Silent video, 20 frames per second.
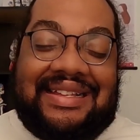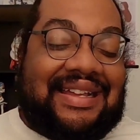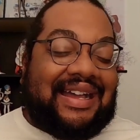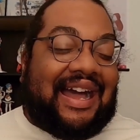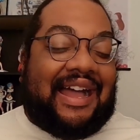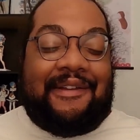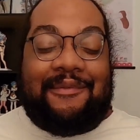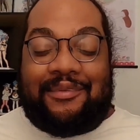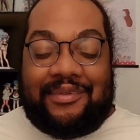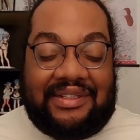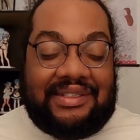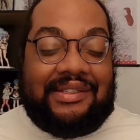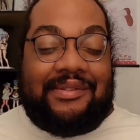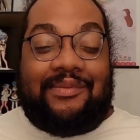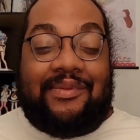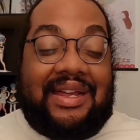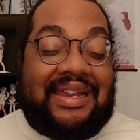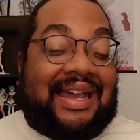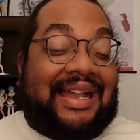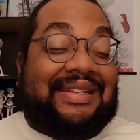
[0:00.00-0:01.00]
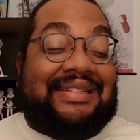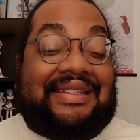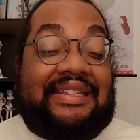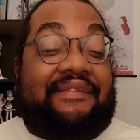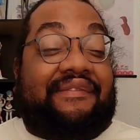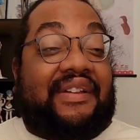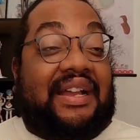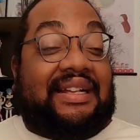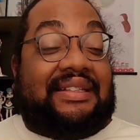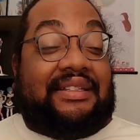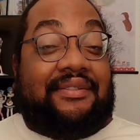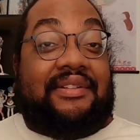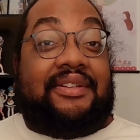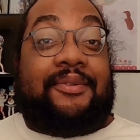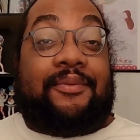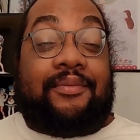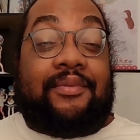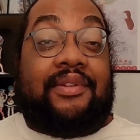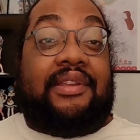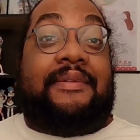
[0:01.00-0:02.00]
I really want ID Factory to
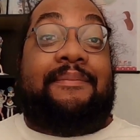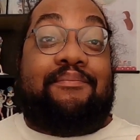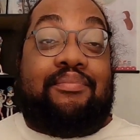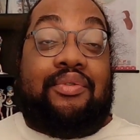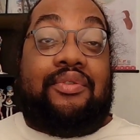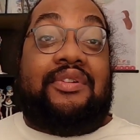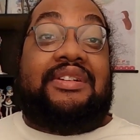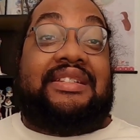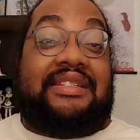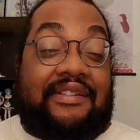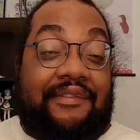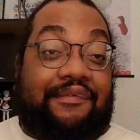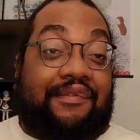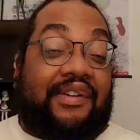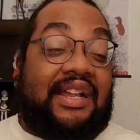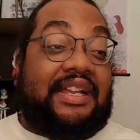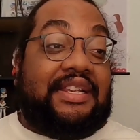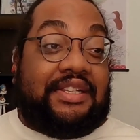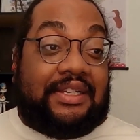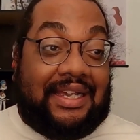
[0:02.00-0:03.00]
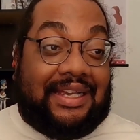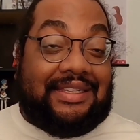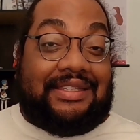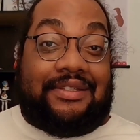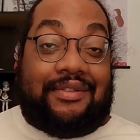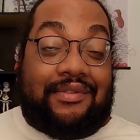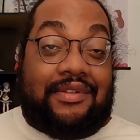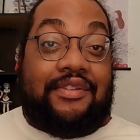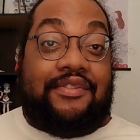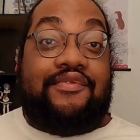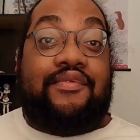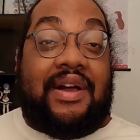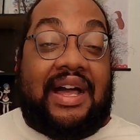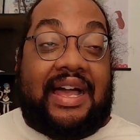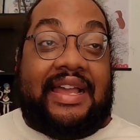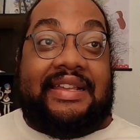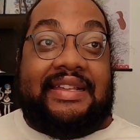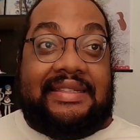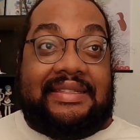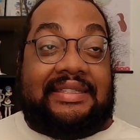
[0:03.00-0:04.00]
really push the franchise to new
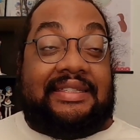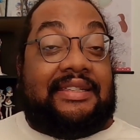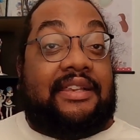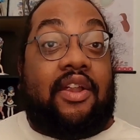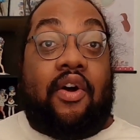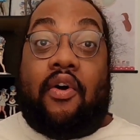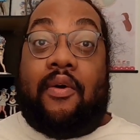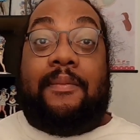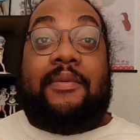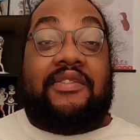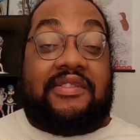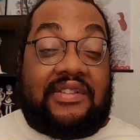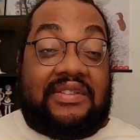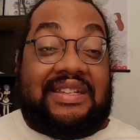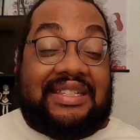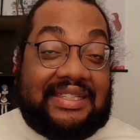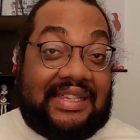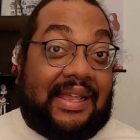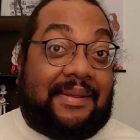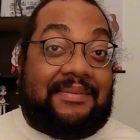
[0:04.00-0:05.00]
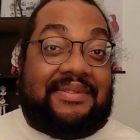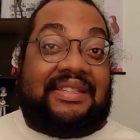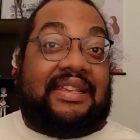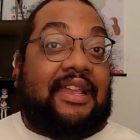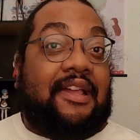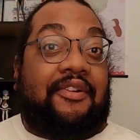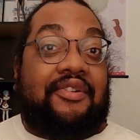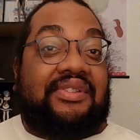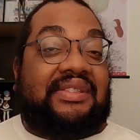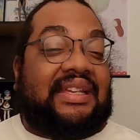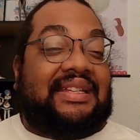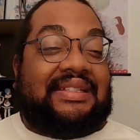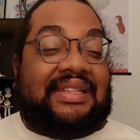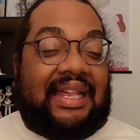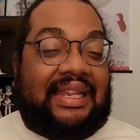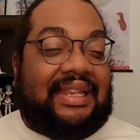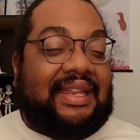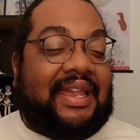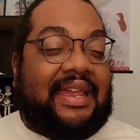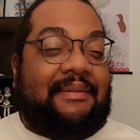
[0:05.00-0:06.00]
heights, almost on the same scale as
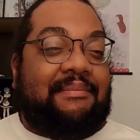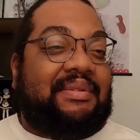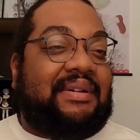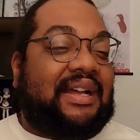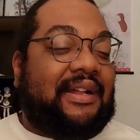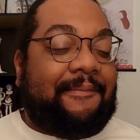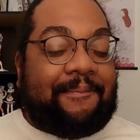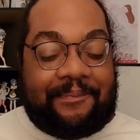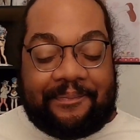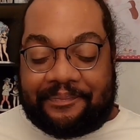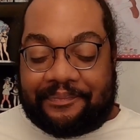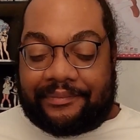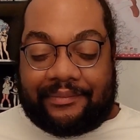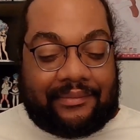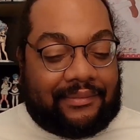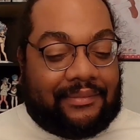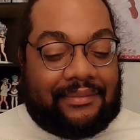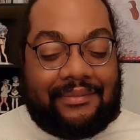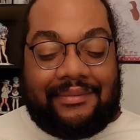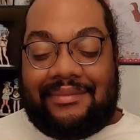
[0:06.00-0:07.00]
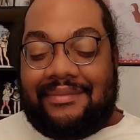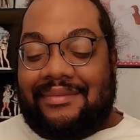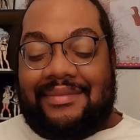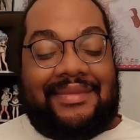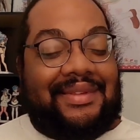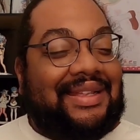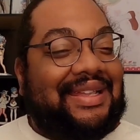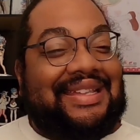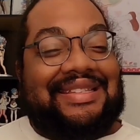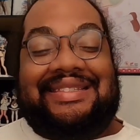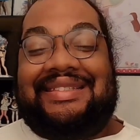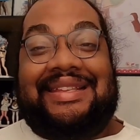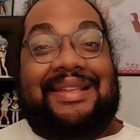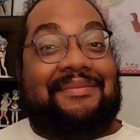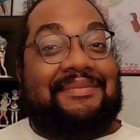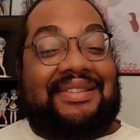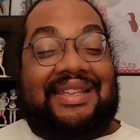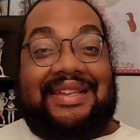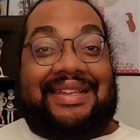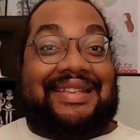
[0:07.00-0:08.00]
Atelier, but it
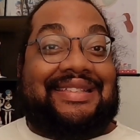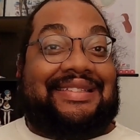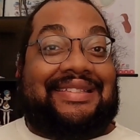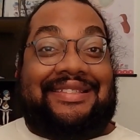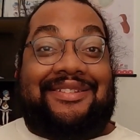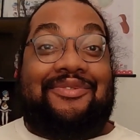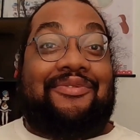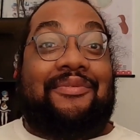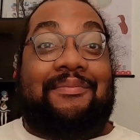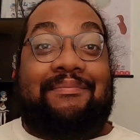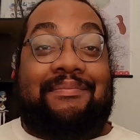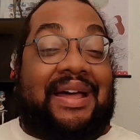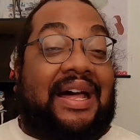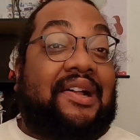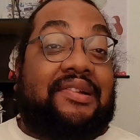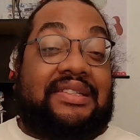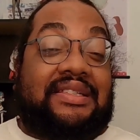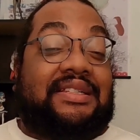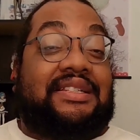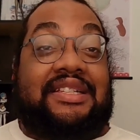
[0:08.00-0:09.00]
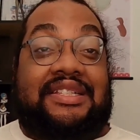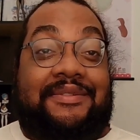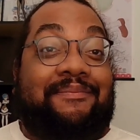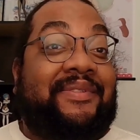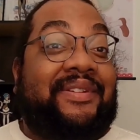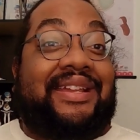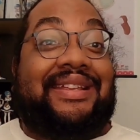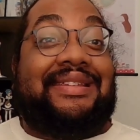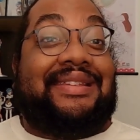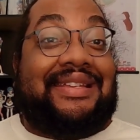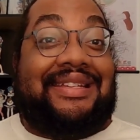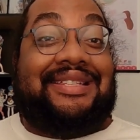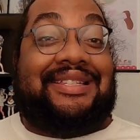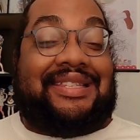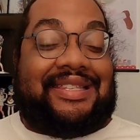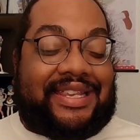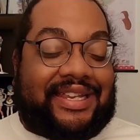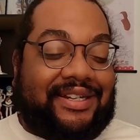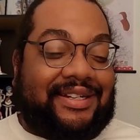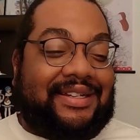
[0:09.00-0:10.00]
seems like it's still bound to just be a niche
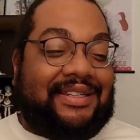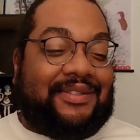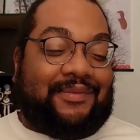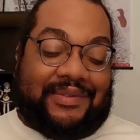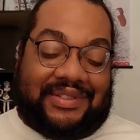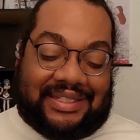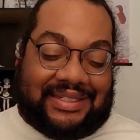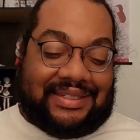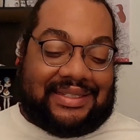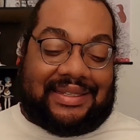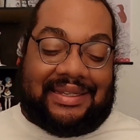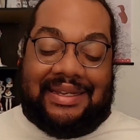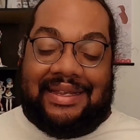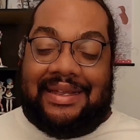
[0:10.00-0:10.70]
series, which is